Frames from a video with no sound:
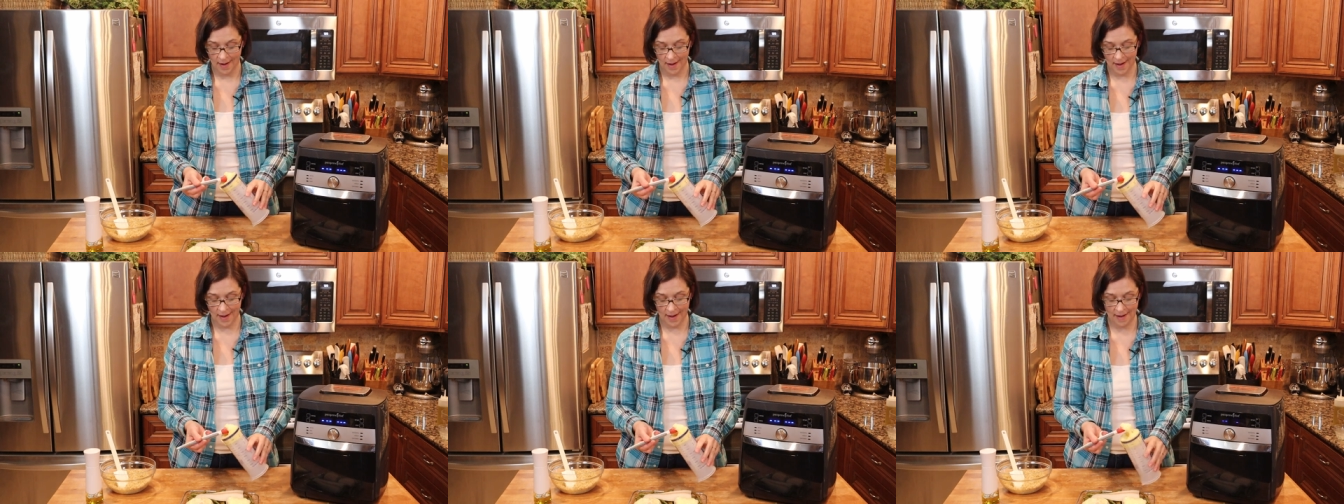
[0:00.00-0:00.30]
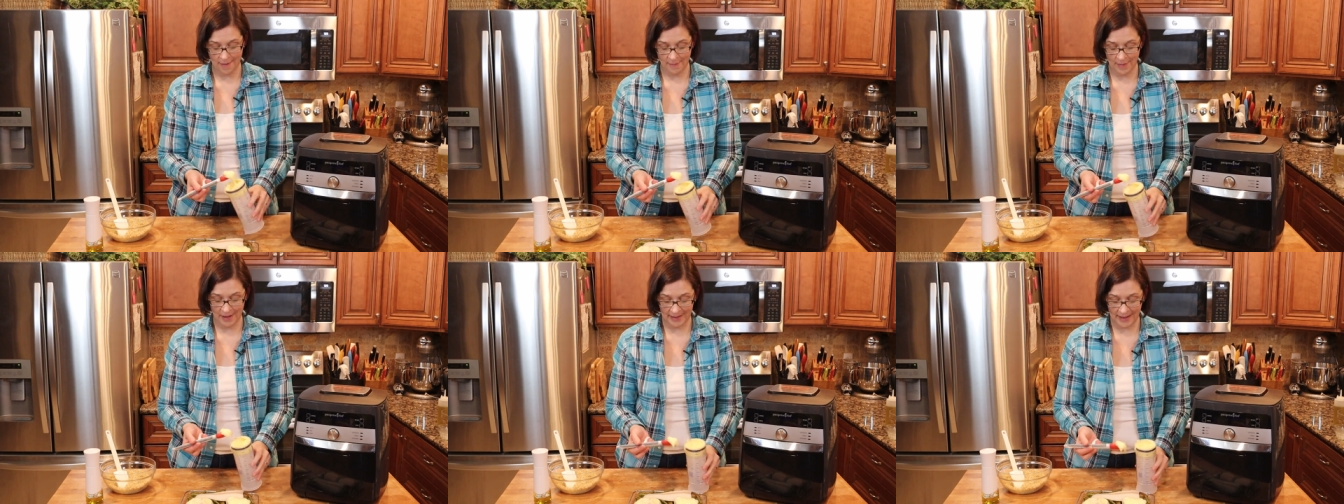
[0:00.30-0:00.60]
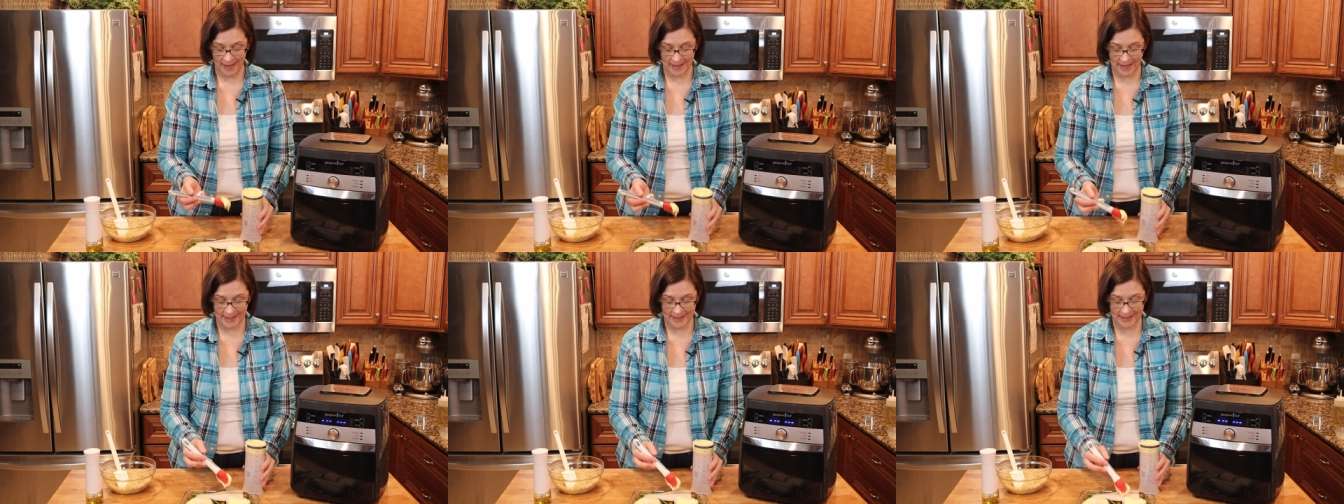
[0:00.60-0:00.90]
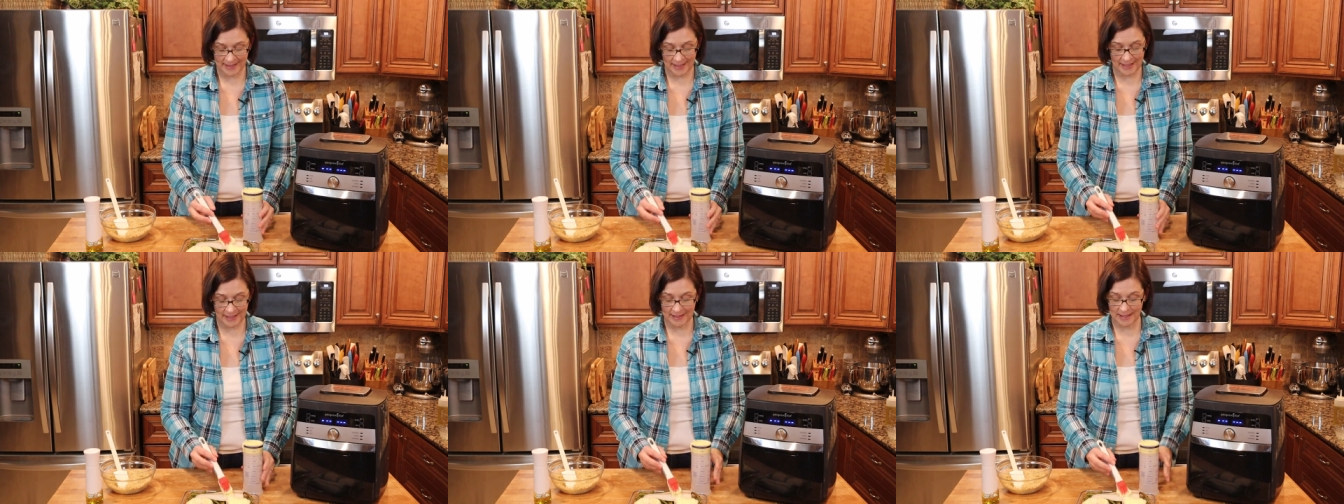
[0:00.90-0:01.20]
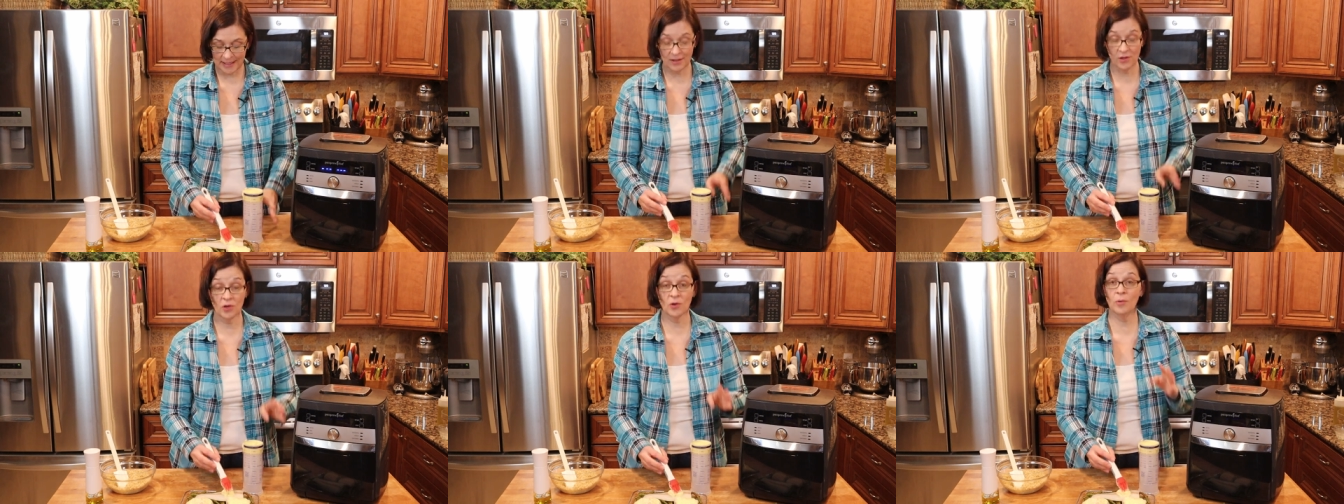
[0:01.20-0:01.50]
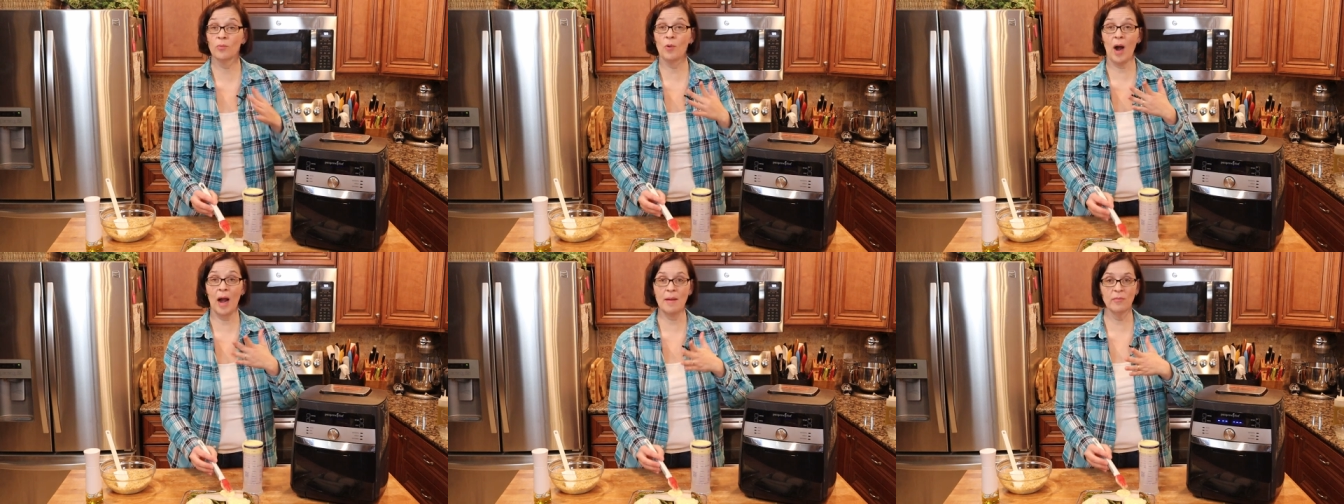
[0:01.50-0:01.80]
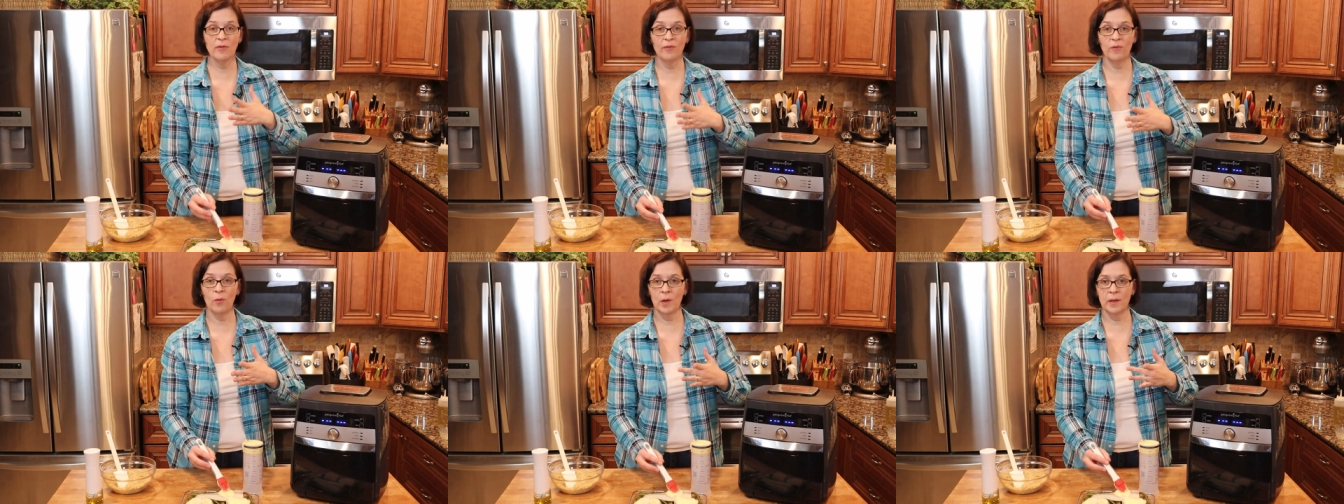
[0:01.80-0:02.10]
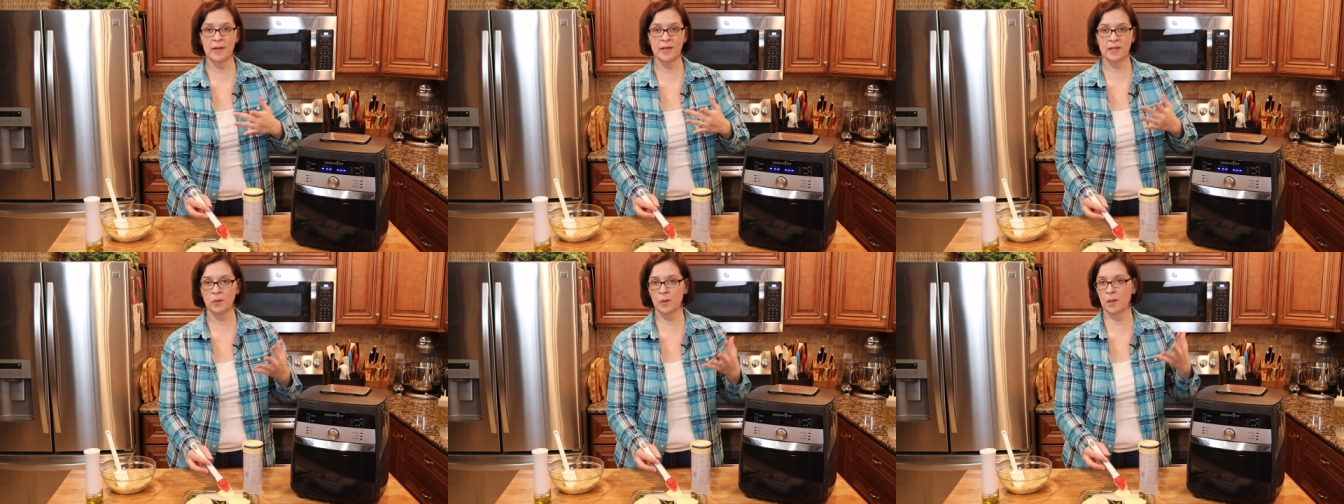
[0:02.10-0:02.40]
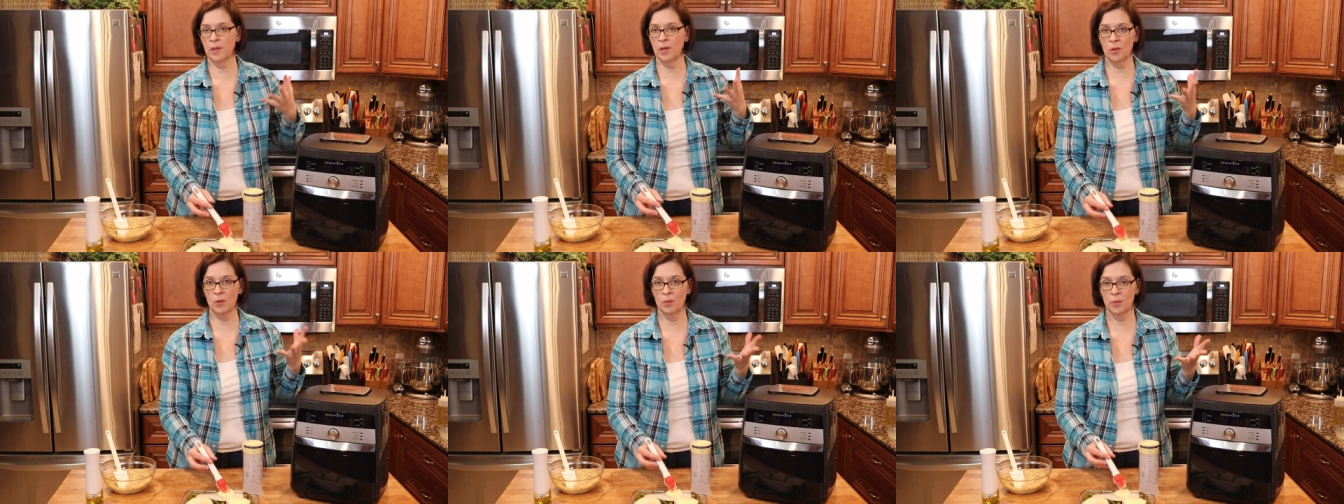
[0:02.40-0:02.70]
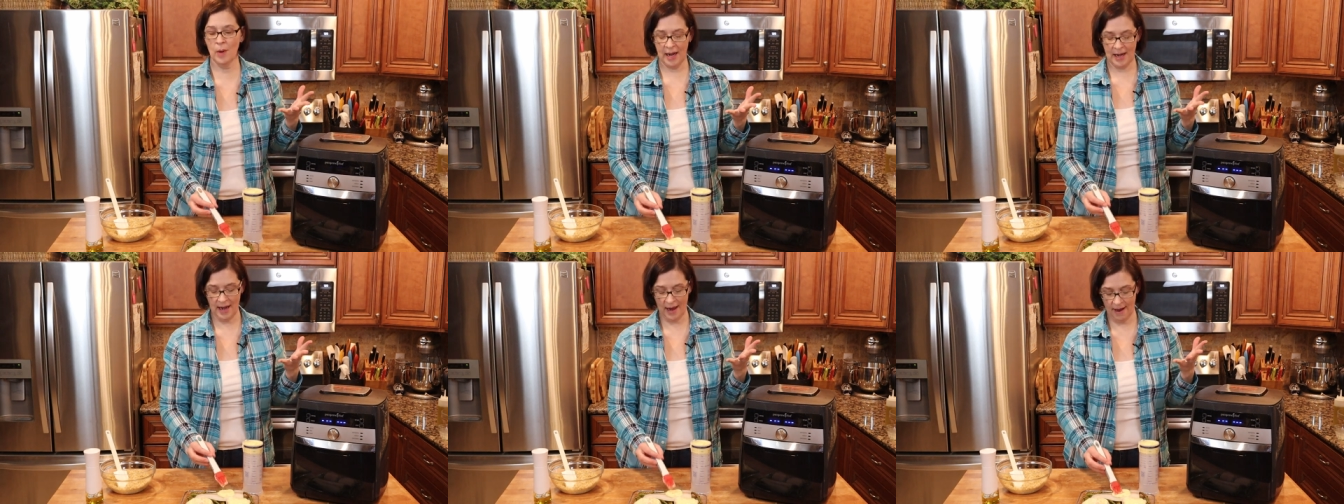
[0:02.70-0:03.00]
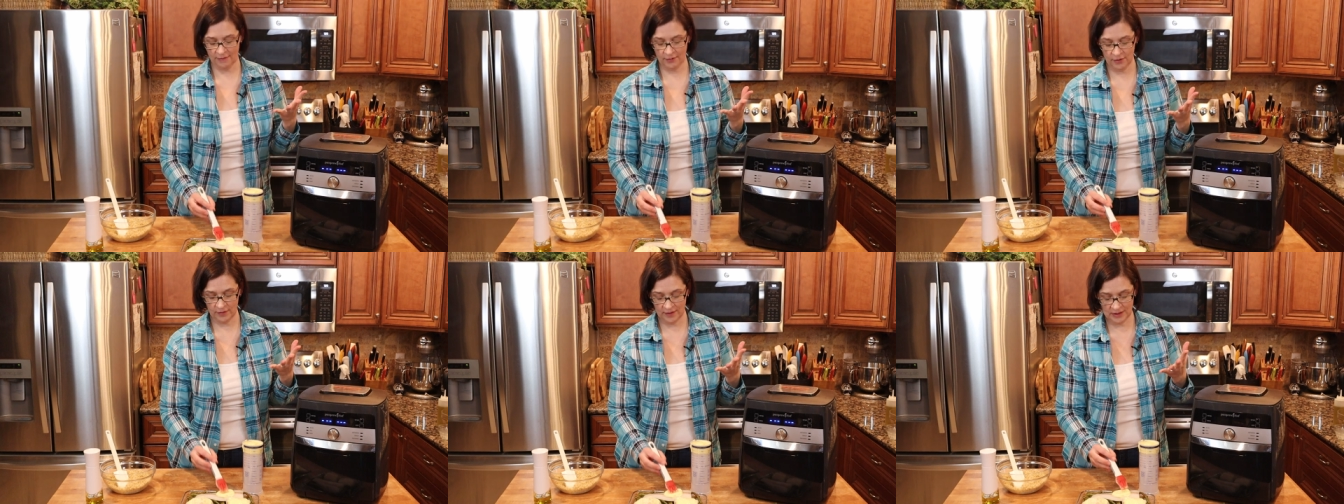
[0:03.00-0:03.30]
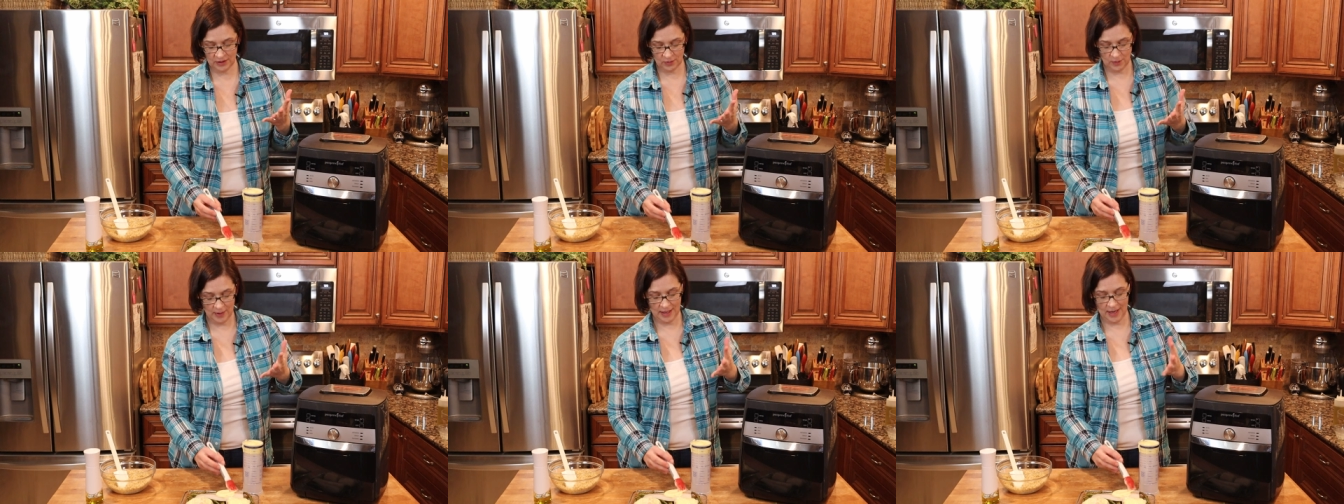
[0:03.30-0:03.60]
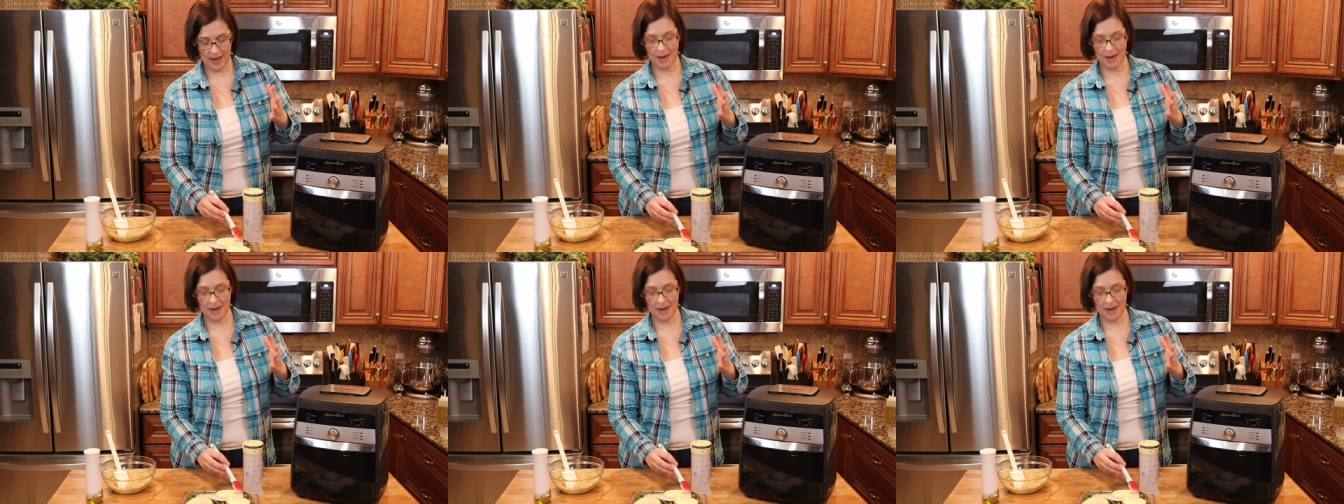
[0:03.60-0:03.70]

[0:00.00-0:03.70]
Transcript: Um, like I said, it's either right before this one or right after this one.